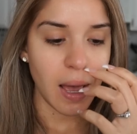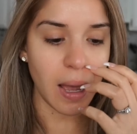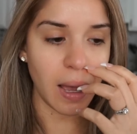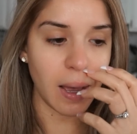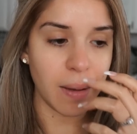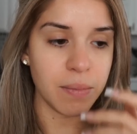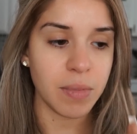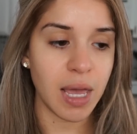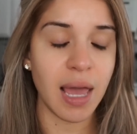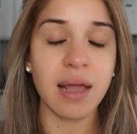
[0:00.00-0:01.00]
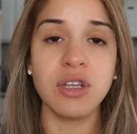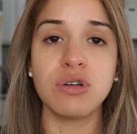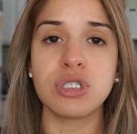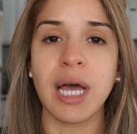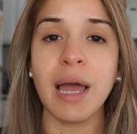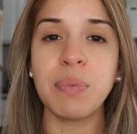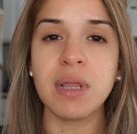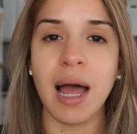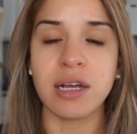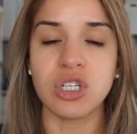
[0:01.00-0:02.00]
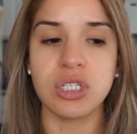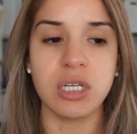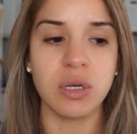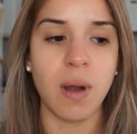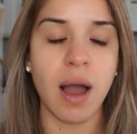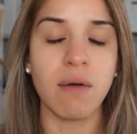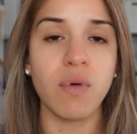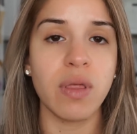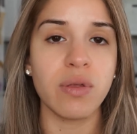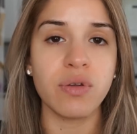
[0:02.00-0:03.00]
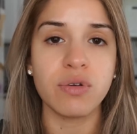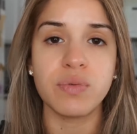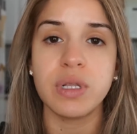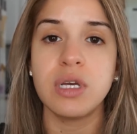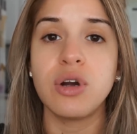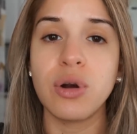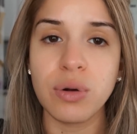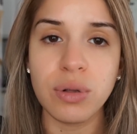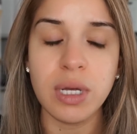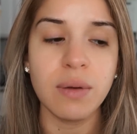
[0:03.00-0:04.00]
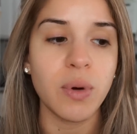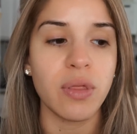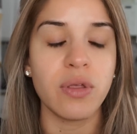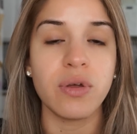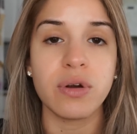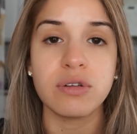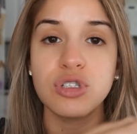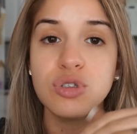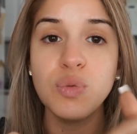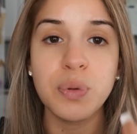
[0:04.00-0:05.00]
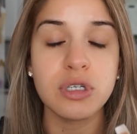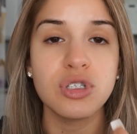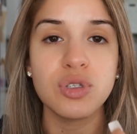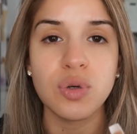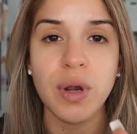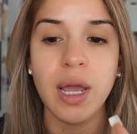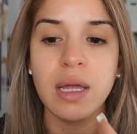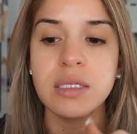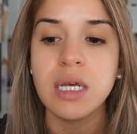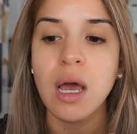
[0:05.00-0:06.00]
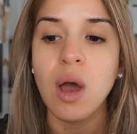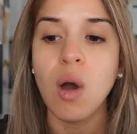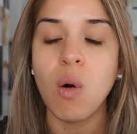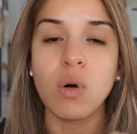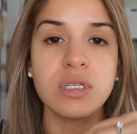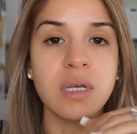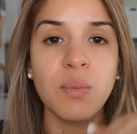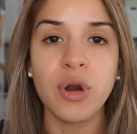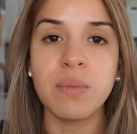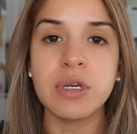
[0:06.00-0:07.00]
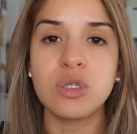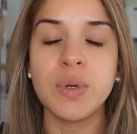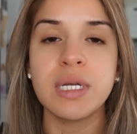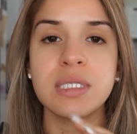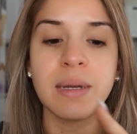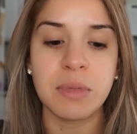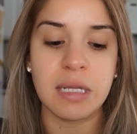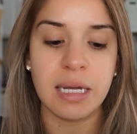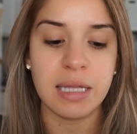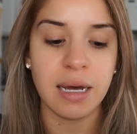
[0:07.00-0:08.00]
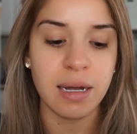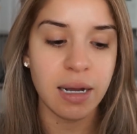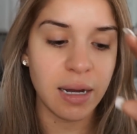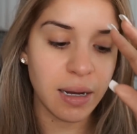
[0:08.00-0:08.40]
And your type of lashes that you have, whether they're really curly, whether they're super straight, or somewhere in between, something like that.